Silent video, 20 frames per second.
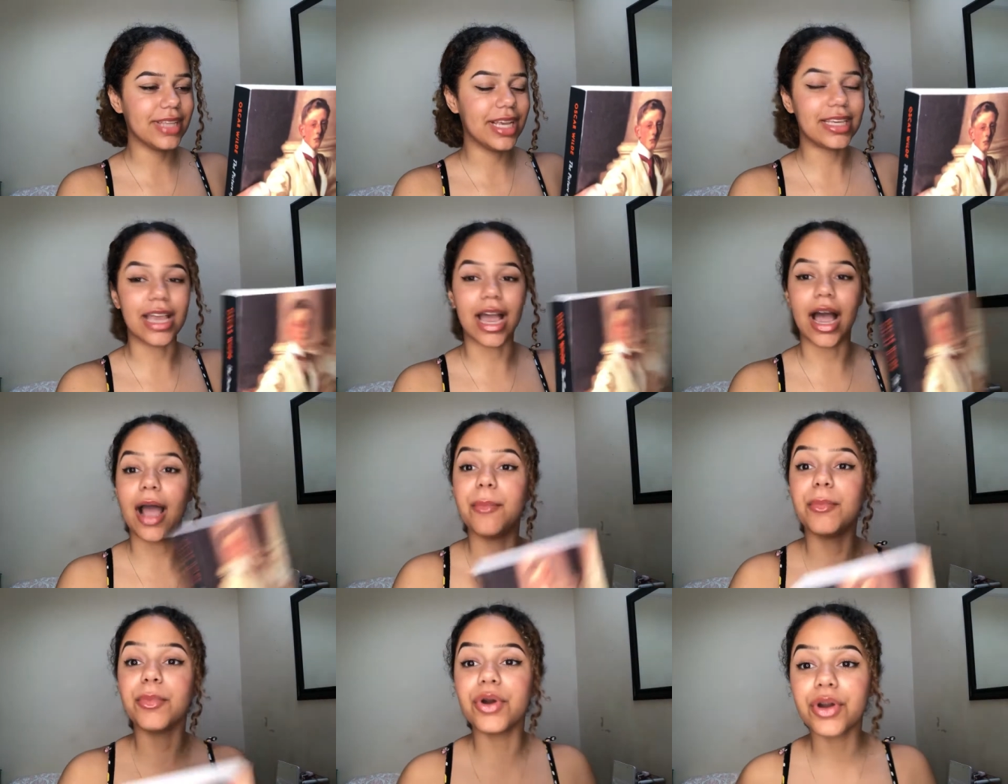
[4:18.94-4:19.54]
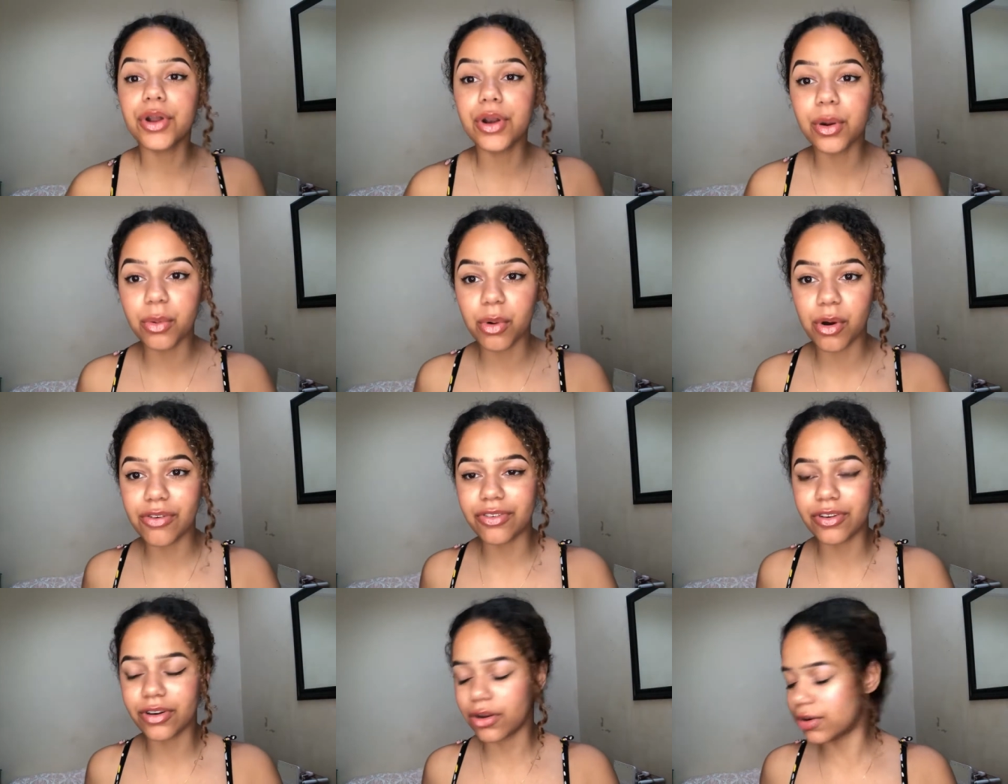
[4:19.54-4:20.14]
Yeah, I'm not gonna
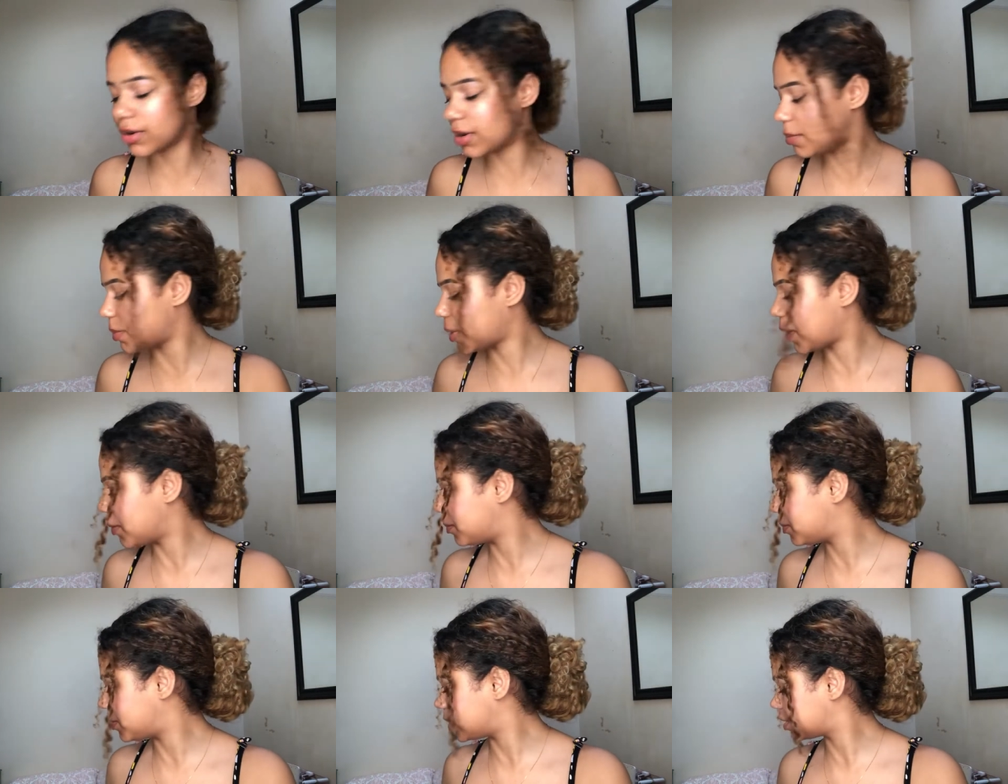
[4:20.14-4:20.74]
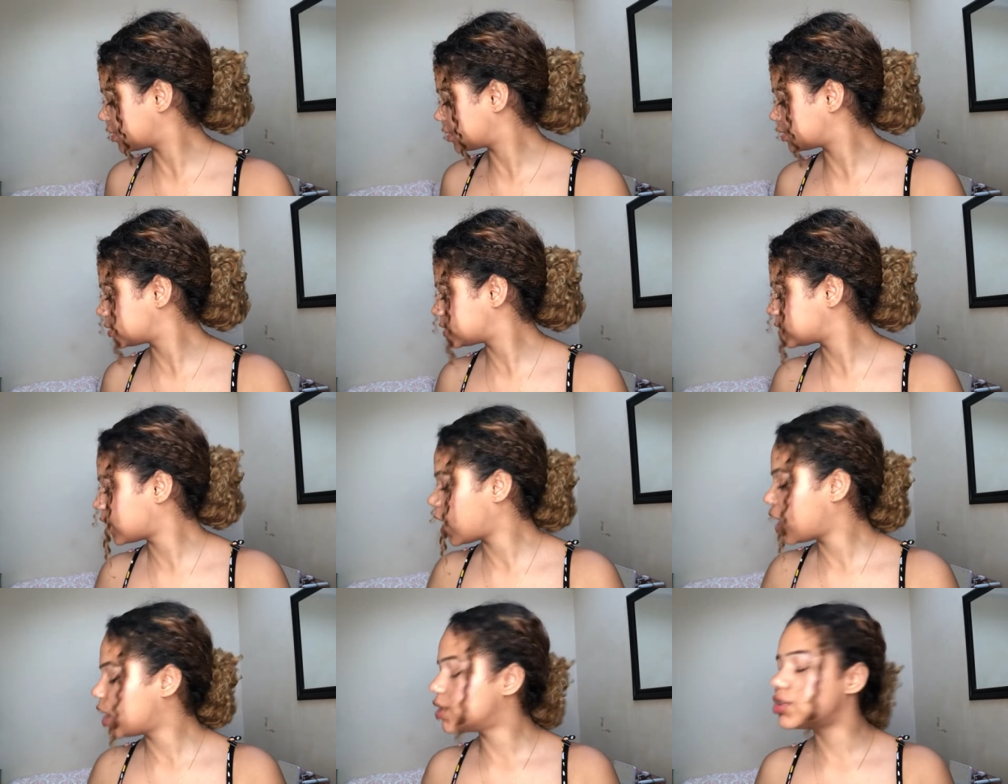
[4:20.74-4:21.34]
waffle on about books.